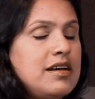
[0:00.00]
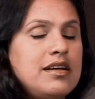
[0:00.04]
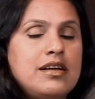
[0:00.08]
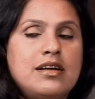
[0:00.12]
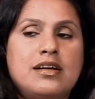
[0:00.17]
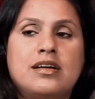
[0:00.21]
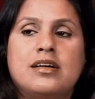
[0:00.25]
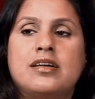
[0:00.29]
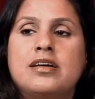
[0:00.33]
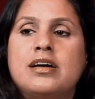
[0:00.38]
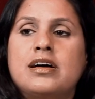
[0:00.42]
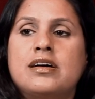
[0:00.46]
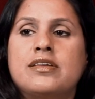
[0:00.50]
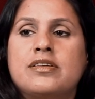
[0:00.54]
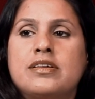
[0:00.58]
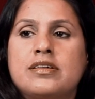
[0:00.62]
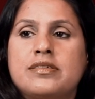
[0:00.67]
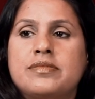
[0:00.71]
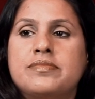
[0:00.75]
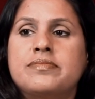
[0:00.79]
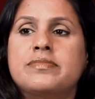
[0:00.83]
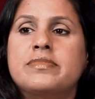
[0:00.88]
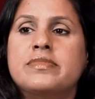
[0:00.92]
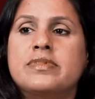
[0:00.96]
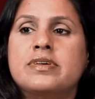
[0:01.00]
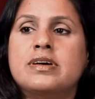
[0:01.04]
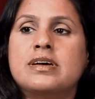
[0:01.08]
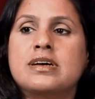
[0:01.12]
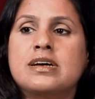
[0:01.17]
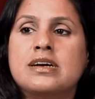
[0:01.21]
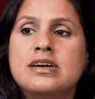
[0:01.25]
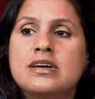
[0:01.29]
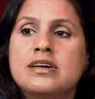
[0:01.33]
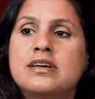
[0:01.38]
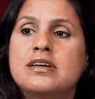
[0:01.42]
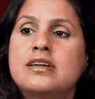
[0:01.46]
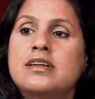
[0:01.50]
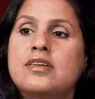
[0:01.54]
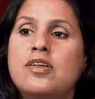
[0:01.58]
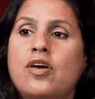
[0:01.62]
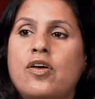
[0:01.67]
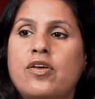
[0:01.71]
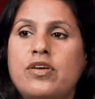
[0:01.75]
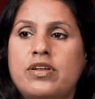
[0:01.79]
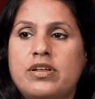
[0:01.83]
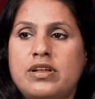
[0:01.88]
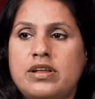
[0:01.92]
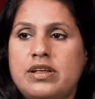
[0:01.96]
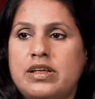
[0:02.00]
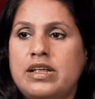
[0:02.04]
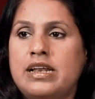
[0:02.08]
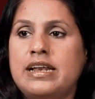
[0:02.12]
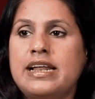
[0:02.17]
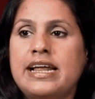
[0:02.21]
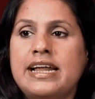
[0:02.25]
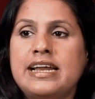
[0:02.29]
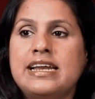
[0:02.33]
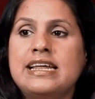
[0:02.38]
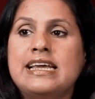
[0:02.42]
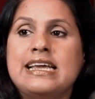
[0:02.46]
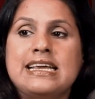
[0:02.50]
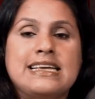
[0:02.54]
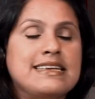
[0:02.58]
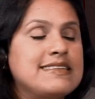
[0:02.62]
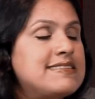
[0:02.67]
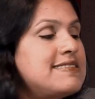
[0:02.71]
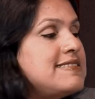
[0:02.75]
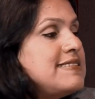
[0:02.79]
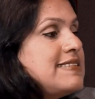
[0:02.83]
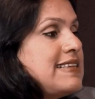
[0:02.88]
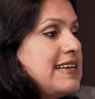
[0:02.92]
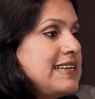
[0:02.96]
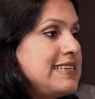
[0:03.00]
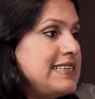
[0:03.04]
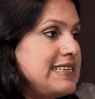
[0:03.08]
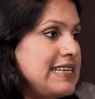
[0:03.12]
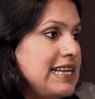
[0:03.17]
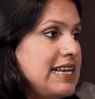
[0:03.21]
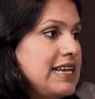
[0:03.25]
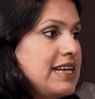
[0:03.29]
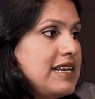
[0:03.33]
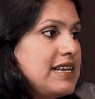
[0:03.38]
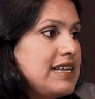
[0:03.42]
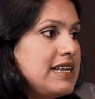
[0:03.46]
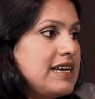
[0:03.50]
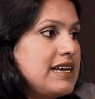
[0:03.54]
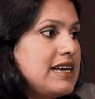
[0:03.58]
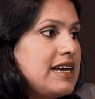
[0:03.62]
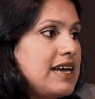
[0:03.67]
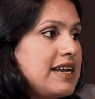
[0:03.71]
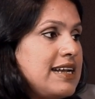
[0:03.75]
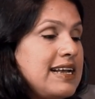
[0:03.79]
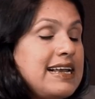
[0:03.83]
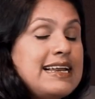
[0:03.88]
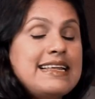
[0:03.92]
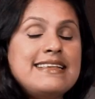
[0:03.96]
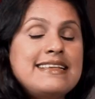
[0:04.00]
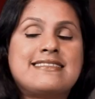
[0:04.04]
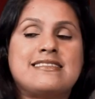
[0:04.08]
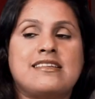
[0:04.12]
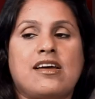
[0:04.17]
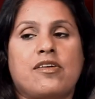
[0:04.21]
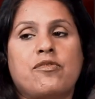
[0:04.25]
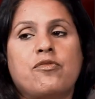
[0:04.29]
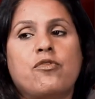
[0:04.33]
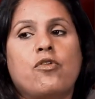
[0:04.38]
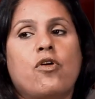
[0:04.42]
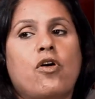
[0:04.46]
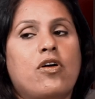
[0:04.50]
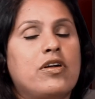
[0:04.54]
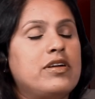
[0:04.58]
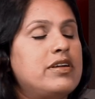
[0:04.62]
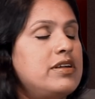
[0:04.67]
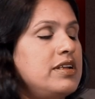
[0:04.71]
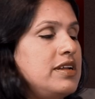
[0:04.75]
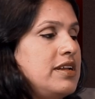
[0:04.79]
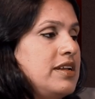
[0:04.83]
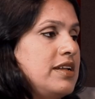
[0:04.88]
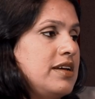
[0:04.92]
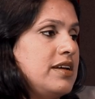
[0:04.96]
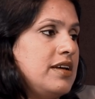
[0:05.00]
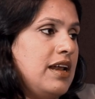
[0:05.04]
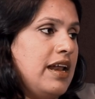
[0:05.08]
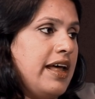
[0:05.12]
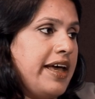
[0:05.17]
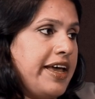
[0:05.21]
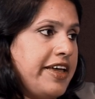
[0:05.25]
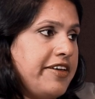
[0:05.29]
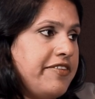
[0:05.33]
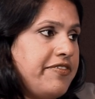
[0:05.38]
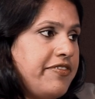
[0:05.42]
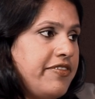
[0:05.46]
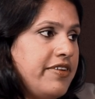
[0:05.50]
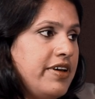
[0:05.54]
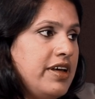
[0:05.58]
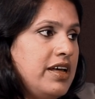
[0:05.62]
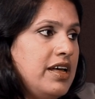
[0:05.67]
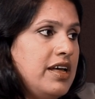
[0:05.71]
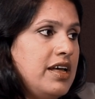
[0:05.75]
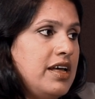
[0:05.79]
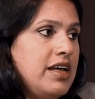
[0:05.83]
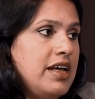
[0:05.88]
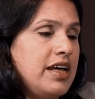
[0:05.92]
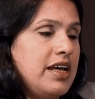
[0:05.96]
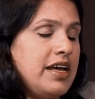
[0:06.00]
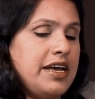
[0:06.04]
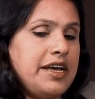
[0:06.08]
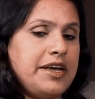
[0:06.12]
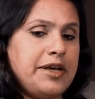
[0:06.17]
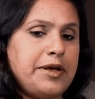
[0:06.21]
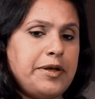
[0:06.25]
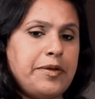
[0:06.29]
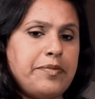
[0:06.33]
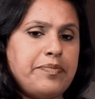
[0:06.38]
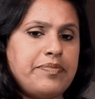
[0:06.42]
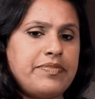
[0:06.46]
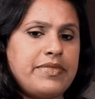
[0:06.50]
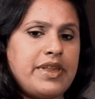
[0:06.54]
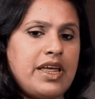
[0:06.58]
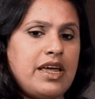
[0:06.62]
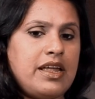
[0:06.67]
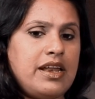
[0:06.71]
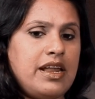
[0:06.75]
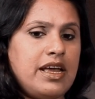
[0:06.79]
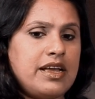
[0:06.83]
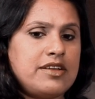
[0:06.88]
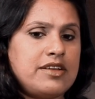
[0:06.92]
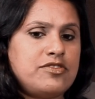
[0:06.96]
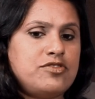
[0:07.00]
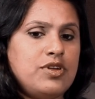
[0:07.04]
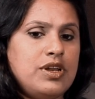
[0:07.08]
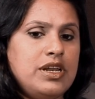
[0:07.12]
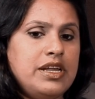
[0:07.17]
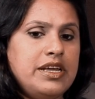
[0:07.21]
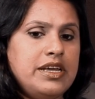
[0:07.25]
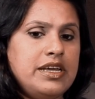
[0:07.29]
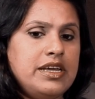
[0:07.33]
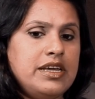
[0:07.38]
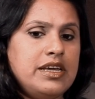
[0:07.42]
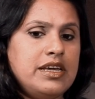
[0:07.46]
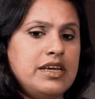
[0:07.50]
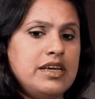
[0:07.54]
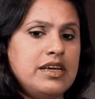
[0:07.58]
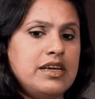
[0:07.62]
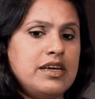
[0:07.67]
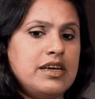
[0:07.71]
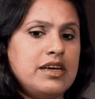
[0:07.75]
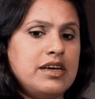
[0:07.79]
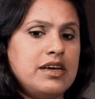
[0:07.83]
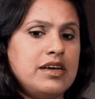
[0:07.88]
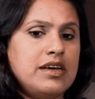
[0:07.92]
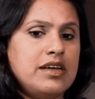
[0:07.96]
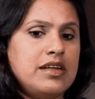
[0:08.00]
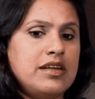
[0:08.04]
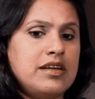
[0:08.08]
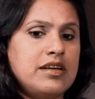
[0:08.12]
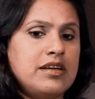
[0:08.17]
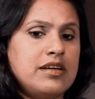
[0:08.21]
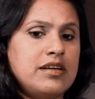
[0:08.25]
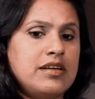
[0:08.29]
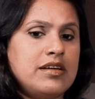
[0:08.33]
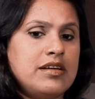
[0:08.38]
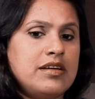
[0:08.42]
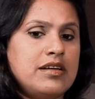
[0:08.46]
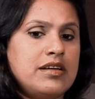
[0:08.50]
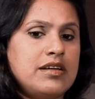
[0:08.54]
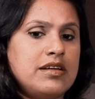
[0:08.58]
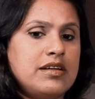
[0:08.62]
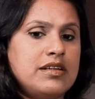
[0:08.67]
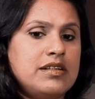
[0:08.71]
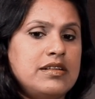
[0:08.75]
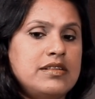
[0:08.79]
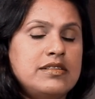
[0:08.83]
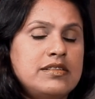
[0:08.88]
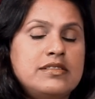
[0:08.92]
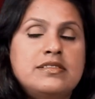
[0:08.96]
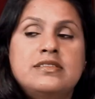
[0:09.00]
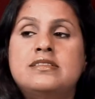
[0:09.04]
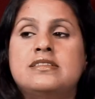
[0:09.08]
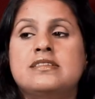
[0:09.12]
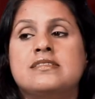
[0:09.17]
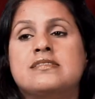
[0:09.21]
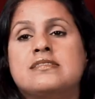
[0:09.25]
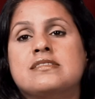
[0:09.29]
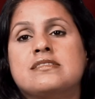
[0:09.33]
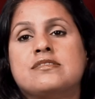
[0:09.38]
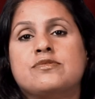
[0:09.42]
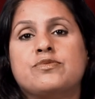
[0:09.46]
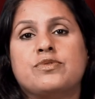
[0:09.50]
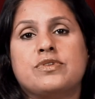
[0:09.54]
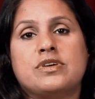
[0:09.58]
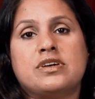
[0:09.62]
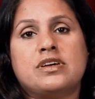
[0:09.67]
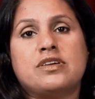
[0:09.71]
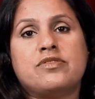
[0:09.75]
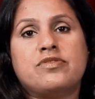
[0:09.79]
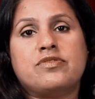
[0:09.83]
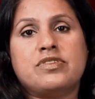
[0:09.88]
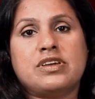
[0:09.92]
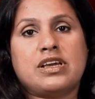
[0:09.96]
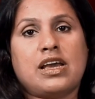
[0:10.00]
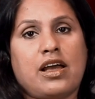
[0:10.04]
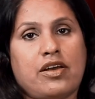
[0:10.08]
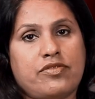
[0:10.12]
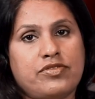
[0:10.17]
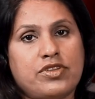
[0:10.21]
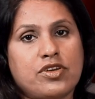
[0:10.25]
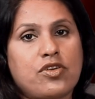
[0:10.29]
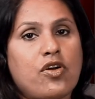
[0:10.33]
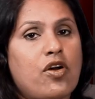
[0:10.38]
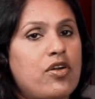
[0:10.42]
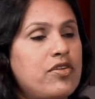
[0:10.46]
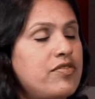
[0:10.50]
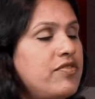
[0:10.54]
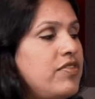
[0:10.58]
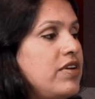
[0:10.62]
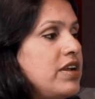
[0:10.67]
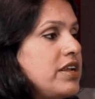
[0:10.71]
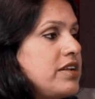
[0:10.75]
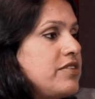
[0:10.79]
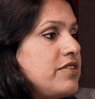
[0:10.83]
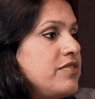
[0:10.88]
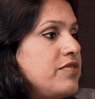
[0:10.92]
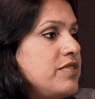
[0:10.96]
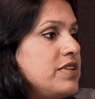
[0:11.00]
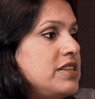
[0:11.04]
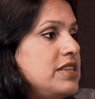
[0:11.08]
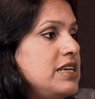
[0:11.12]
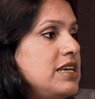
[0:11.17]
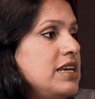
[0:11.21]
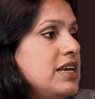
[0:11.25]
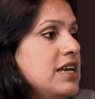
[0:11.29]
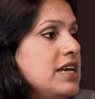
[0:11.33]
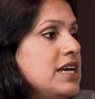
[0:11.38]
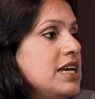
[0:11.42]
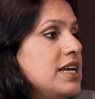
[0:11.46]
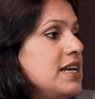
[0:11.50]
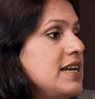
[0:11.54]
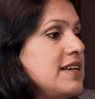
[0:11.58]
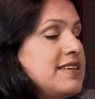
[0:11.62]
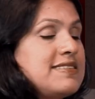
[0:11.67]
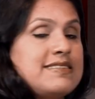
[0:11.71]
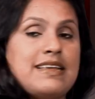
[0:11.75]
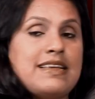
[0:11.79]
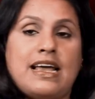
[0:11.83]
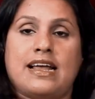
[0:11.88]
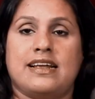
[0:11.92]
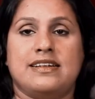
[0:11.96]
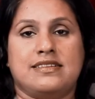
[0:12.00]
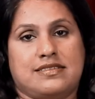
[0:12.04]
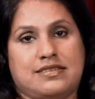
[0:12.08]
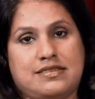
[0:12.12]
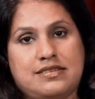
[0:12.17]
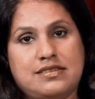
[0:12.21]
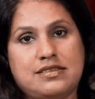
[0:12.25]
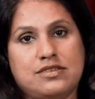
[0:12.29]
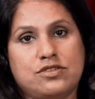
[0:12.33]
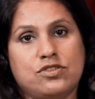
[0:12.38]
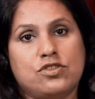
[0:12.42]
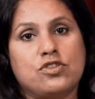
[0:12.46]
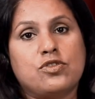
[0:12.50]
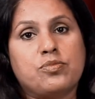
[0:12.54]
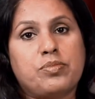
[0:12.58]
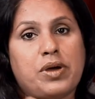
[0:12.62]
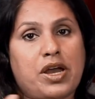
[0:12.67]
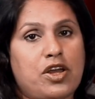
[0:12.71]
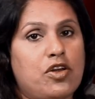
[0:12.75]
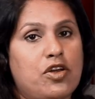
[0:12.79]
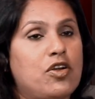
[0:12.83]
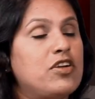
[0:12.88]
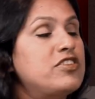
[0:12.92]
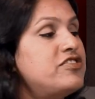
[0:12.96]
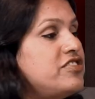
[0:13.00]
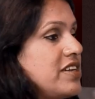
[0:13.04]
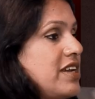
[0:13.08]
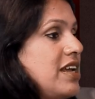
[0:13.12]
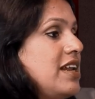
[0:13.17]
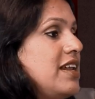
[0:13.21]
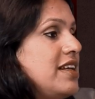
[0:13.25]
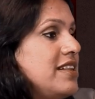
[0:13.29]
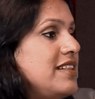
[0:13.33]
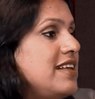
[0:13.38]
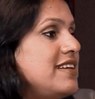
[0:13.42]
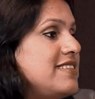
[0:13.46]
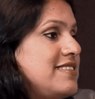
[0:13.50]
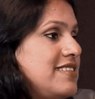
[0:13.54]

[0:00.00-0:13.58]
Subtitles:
a girl or a lady is settled at least somewhat in her life, and actually this is where we have the conflict with the science. Biologically